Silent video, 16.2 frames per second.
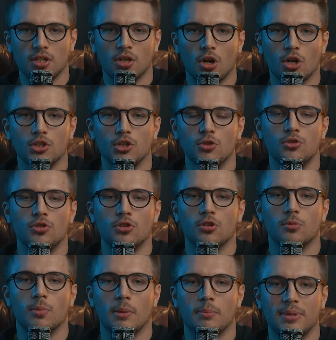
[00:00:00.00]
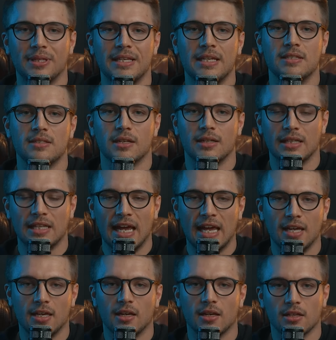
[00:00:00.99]
on YouTube, please
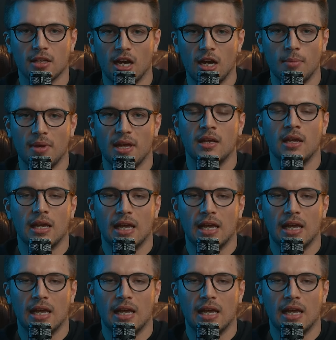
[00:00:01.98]
like, comment,